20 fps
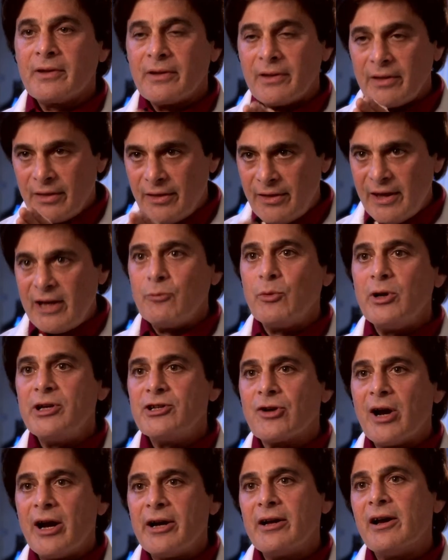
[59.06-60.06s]
And then we
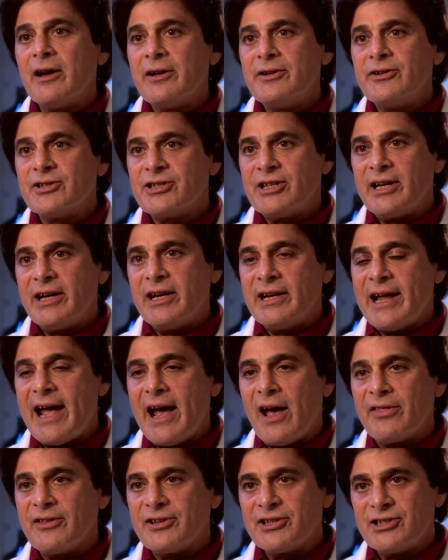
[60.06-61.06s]
try to understand
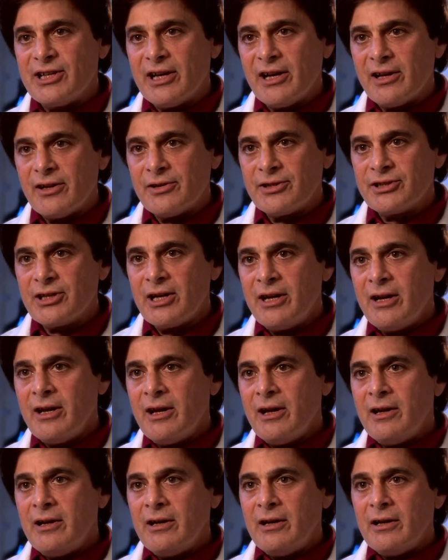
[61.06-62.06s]
how the cells
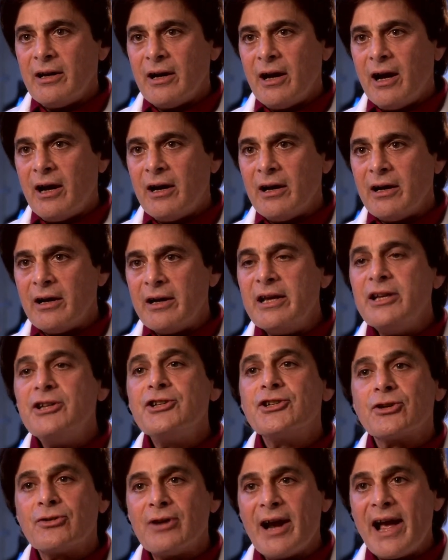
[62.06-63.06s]
uh,
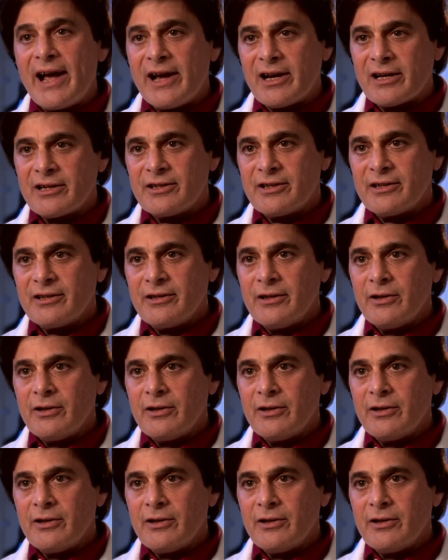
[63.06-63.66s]
interact